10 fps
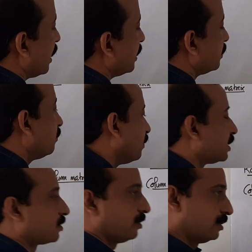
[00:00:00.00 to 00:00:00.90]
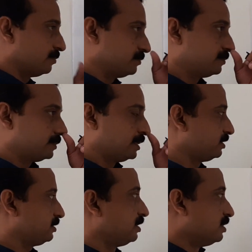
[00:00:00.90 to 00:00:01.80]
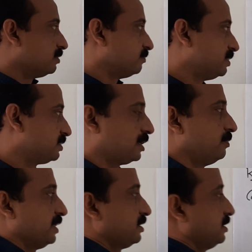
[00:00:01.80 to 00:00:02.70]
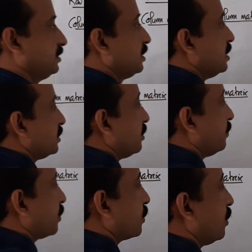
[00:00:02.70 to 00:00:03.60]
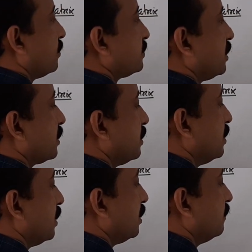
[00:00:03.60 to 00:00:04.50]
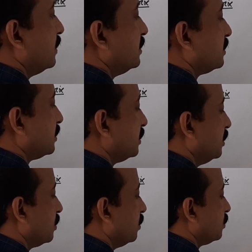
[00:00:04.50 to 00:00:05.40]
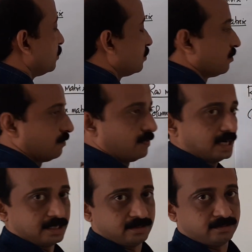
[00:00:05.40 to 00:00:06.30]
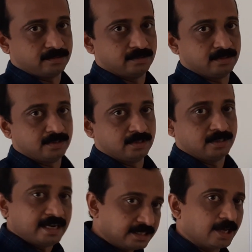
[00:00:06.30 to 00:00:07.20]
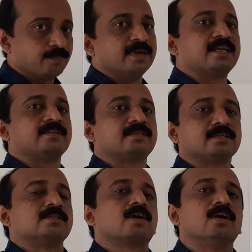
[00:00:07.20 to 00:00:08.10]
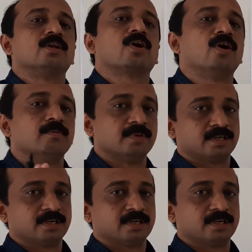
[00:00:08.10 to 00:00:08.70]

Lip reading: and 1 column. That is, from these 3 matrices, number of columns are always equal to 1. That type matrix is called a column